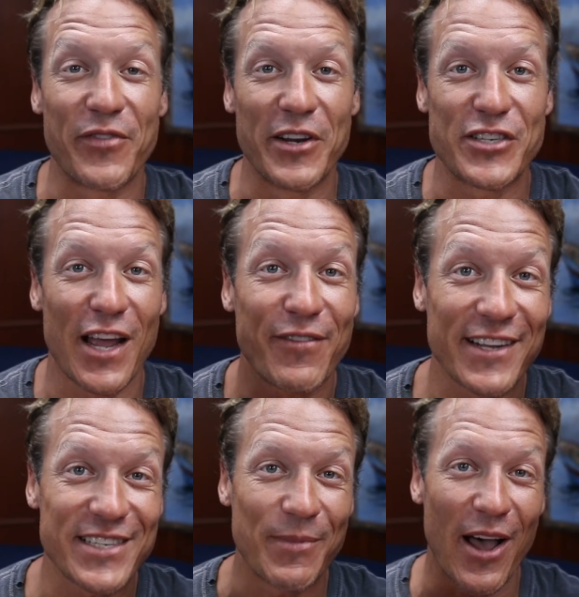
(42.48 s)
footage, I've
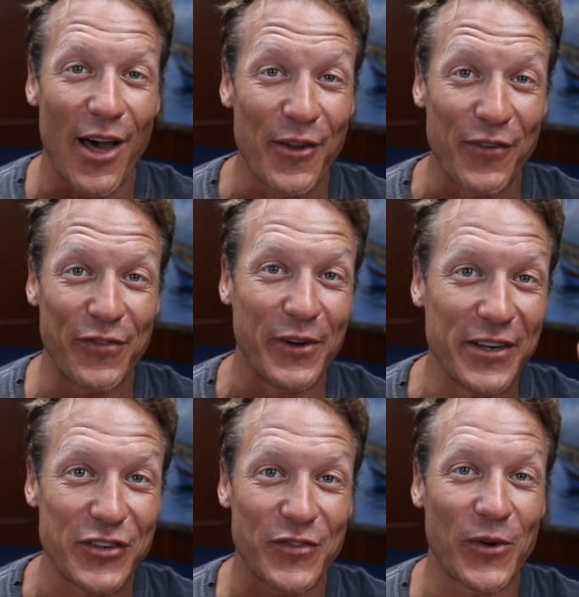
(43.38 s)
got some other
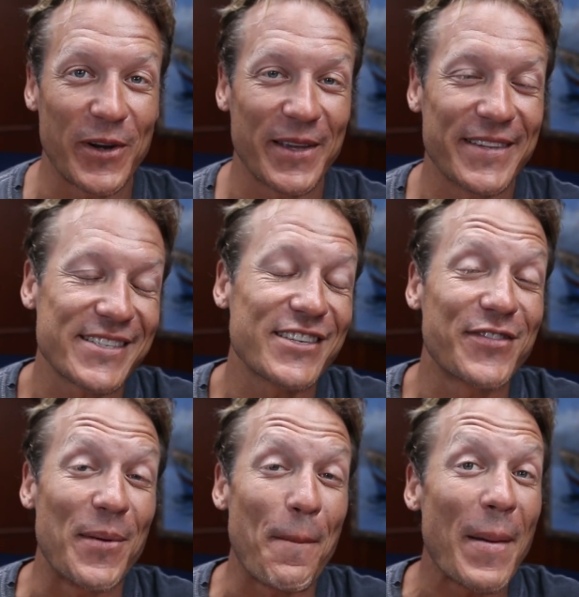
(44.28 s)
footage for you. This is
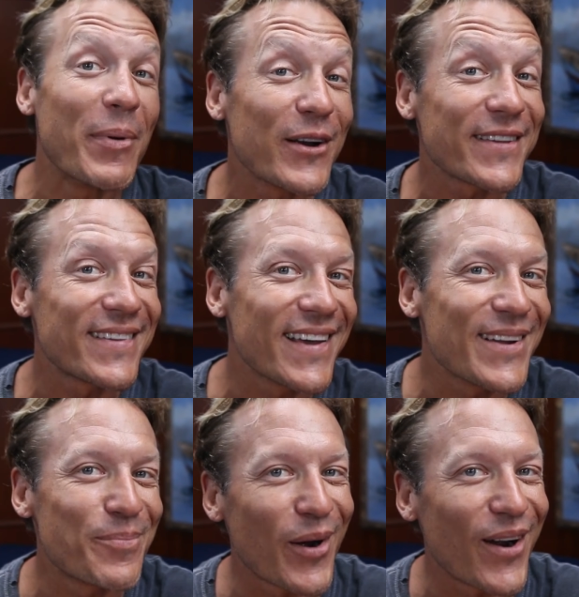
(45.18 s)
from my
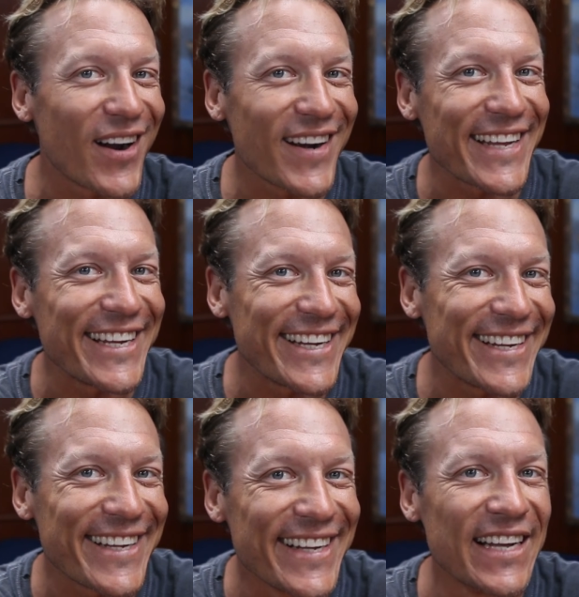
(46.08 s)
birthday
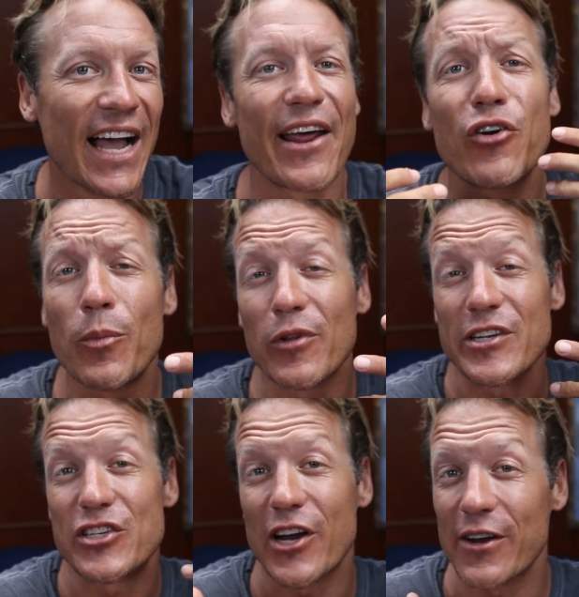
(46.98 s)
party. I don't
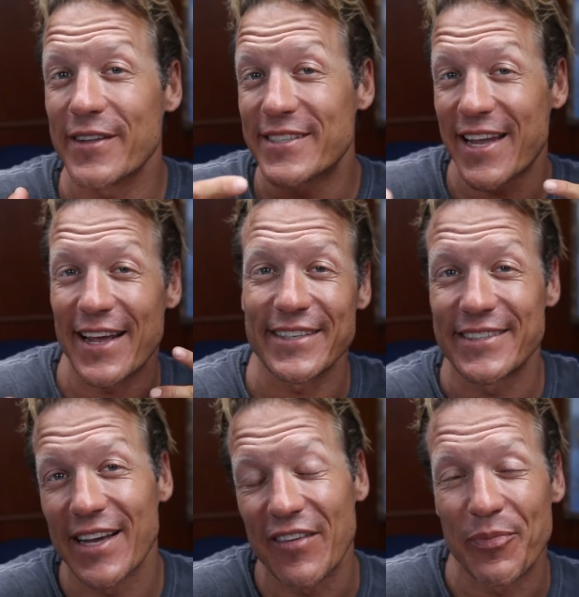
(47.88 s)
normally share this kind of
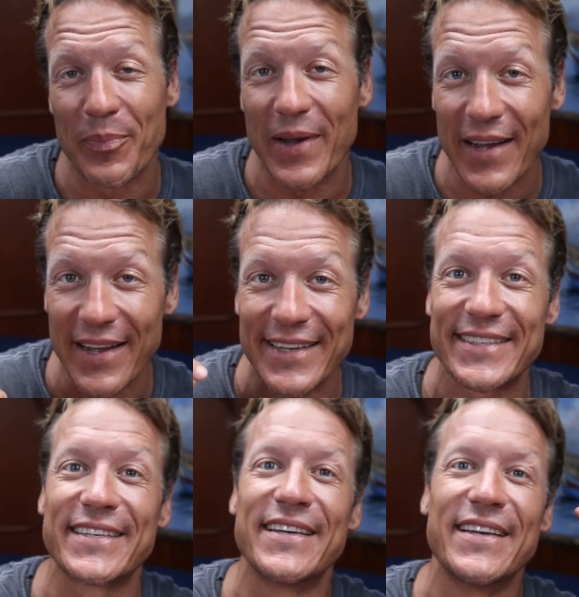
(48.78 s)
stuff,
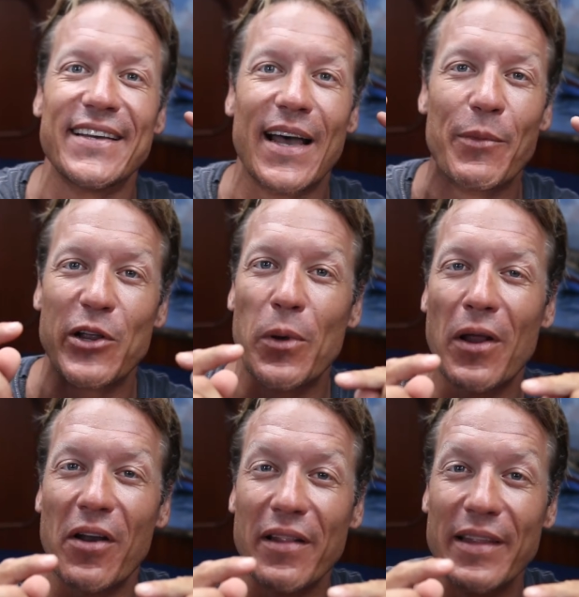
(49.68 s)
but I'm gonna go
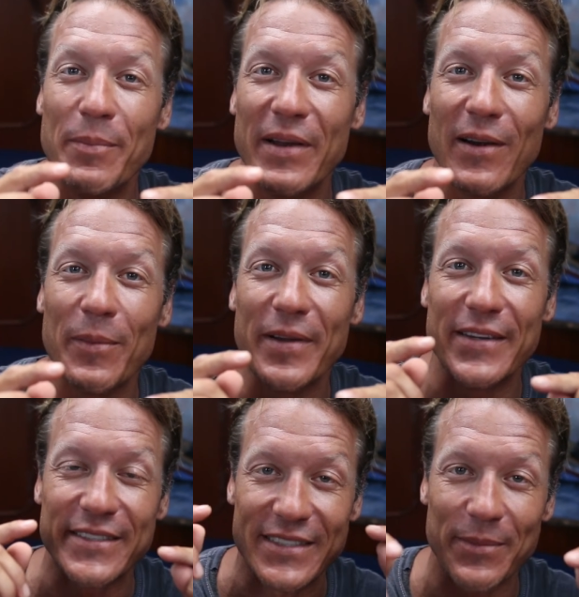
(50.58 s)
out on a limb here
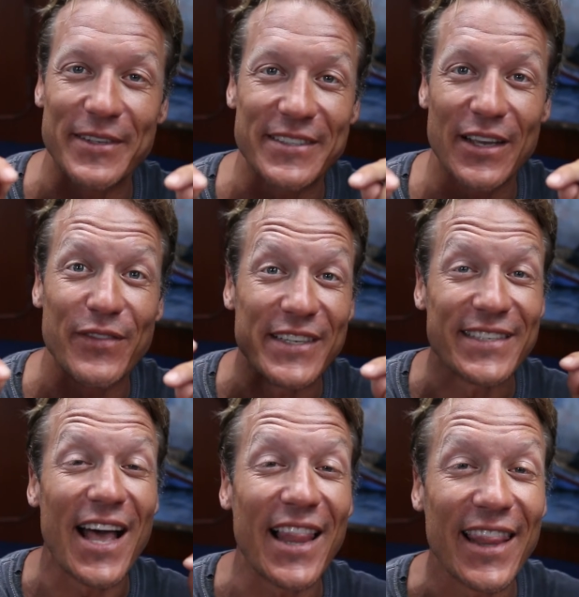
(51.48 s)
because some of this stuff
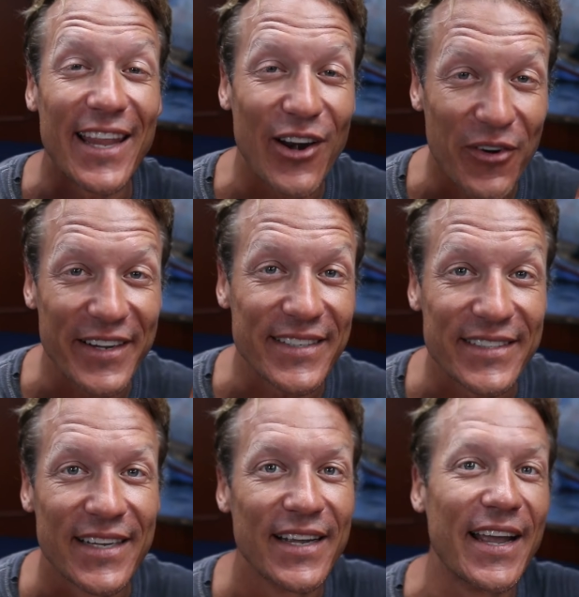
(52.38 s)
is
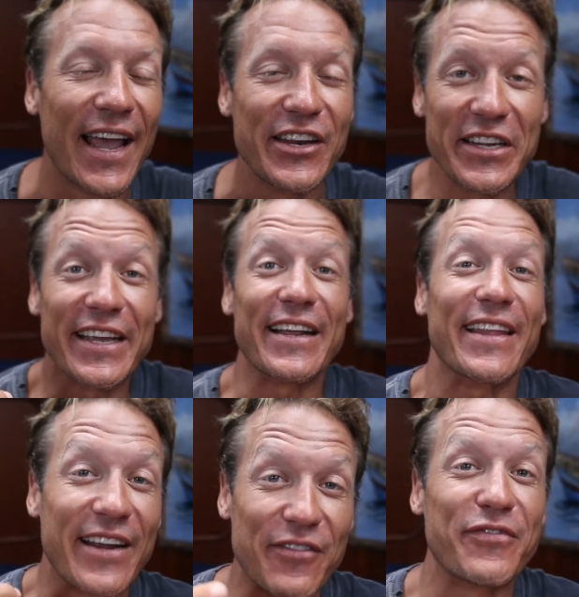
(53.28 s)
hilarious. And you can get it
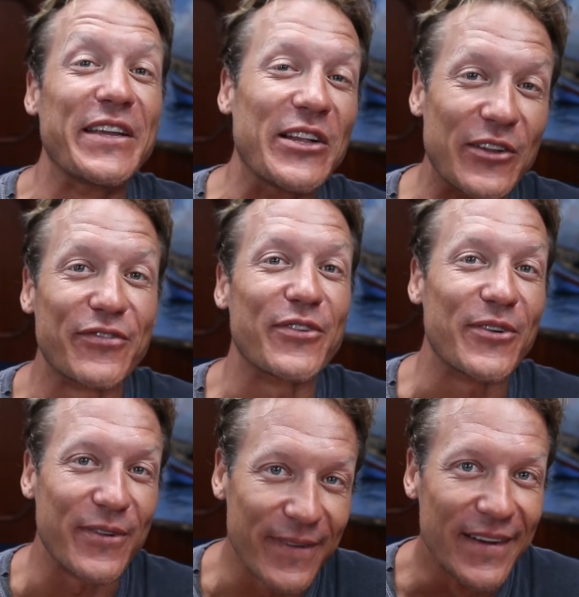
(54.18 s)
like a feel
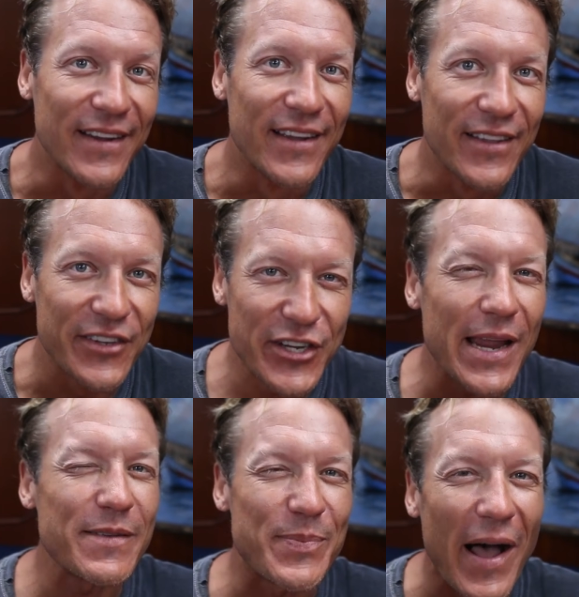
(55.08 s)
for the
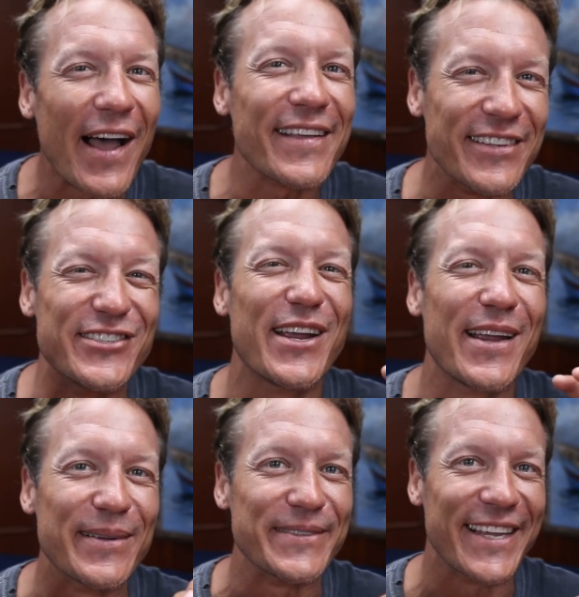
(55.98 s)
James behind the
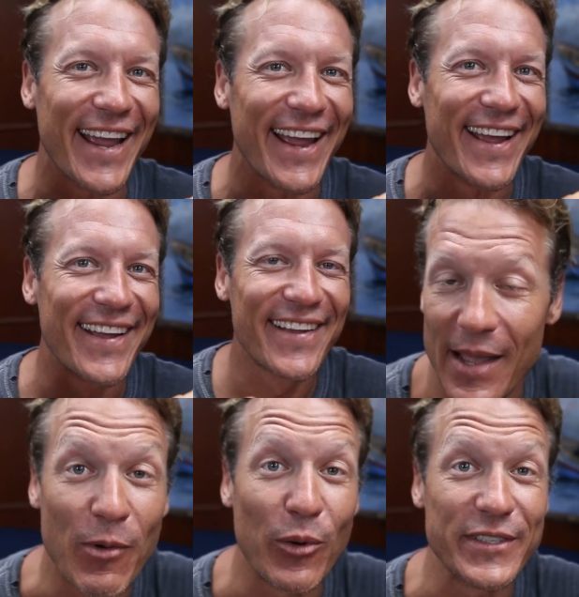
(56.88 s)
James, yeah.
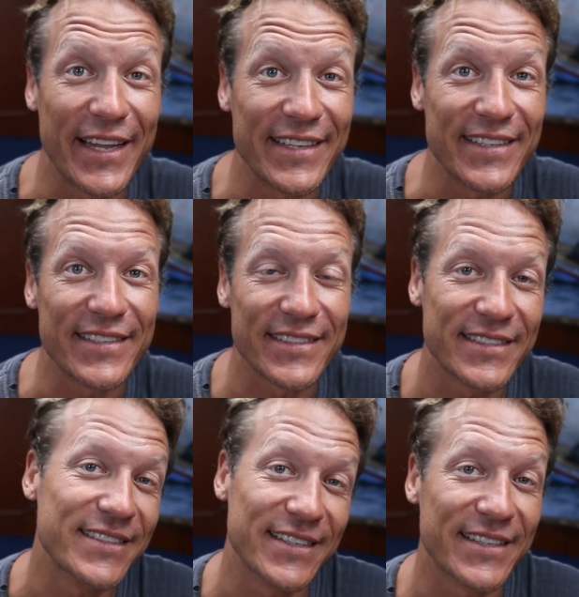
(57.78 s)
I'm always like this.
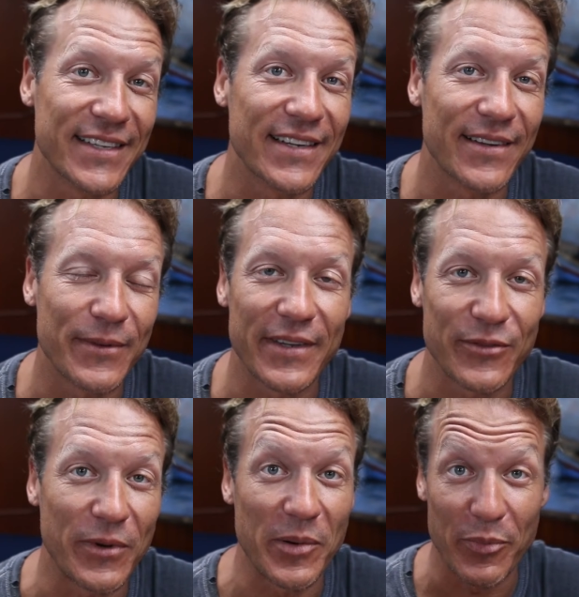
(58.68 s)
This is the thing. I
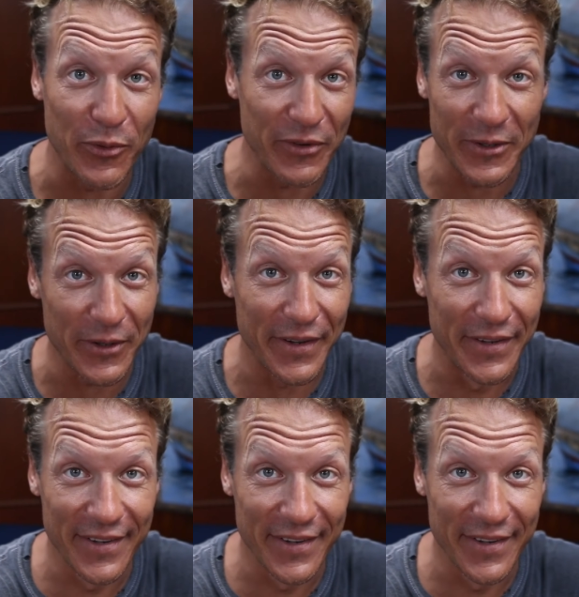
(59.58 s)
just want to prove it to you.